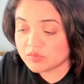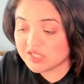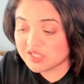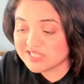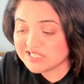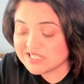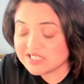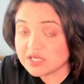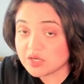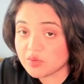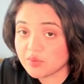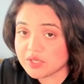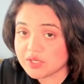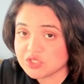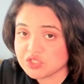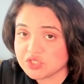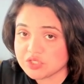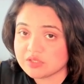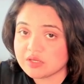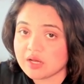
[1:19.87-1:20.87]
Now, this is a
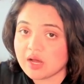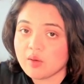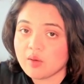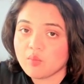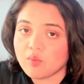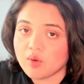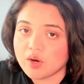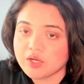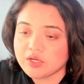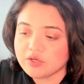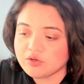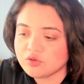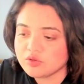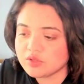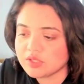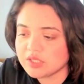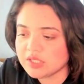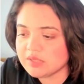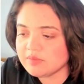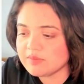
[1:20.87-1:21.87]
question I want you to
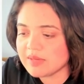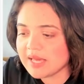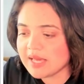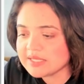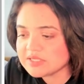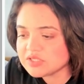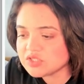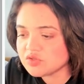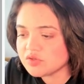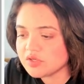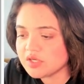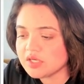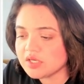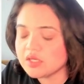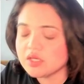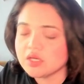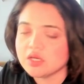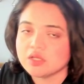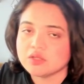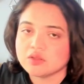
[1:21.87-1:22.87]
keep
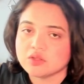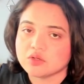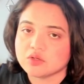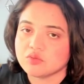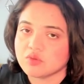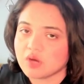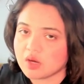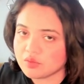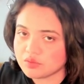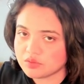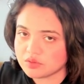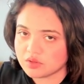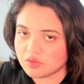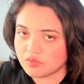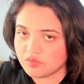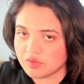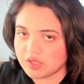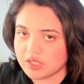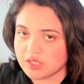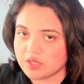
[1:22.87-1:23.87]
answering throughout the
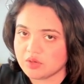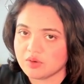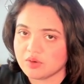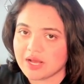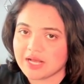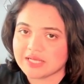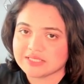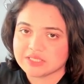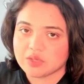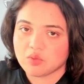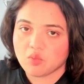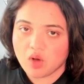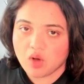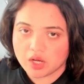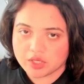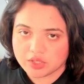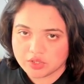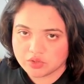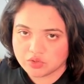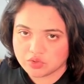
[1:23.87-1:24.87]
video as I
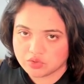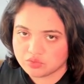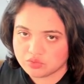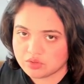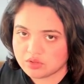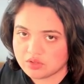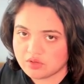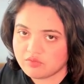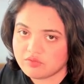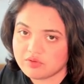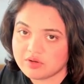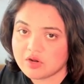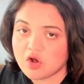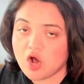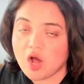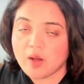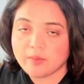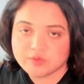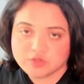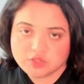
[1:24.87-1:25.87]
walk you through the different
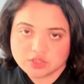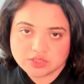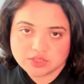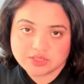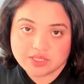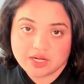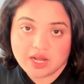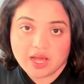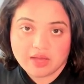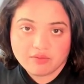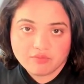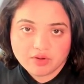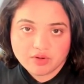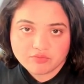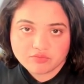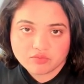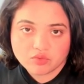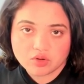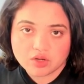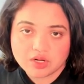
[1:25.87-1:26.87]
options that I
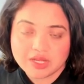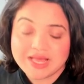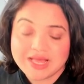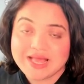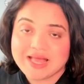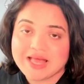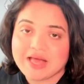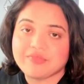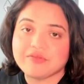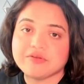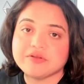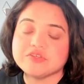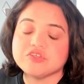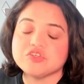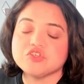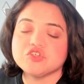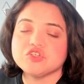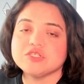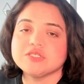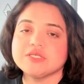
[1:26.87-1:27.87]
went for and the
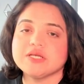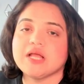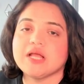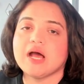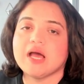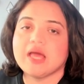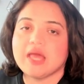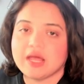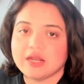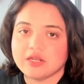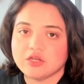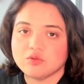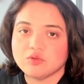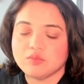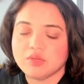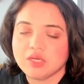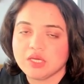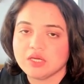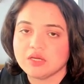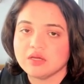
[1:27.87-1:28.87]
decisions that I had to
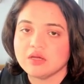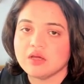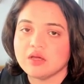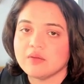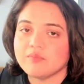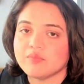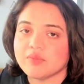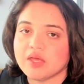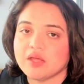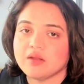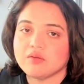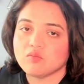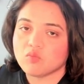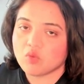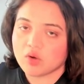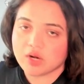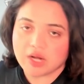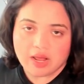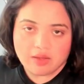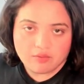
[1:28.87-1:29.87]
make and
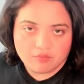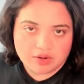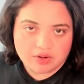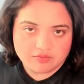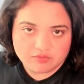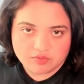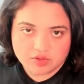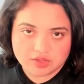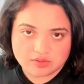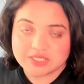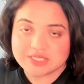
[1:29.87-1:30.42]
what I went with.